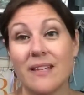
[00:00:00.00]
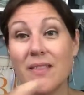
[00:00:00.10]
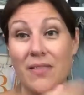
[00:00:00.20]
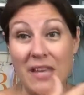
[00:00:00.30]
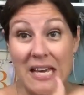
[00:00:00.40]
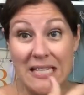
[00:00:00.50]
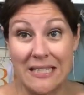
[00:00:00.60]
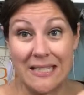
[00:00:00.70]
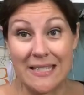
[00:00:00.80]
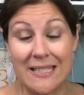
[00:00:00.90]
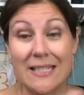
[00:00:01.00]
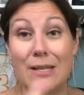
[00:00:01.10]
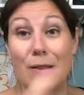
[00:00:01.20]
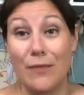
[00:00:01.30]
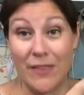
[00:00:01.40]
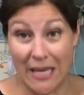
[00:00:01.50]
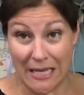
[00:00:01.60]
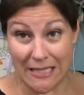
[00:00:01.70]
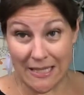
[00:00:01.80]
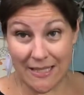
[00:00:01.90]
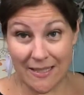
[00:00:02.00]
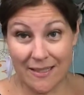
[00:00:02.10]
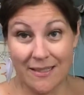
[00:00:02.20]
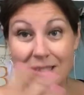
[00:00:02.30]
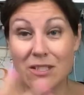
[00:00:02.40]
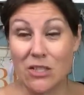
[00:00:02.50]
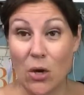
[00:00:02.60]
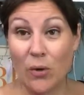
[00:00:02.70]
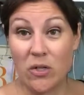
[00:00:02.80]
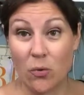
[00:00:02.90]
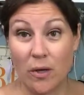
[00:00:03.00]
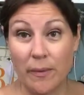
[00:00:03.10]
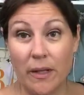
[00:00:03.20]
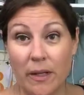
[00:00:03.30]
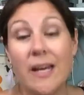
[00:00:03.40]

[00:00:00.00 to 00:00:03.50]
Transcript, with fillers: this, this. So adorable.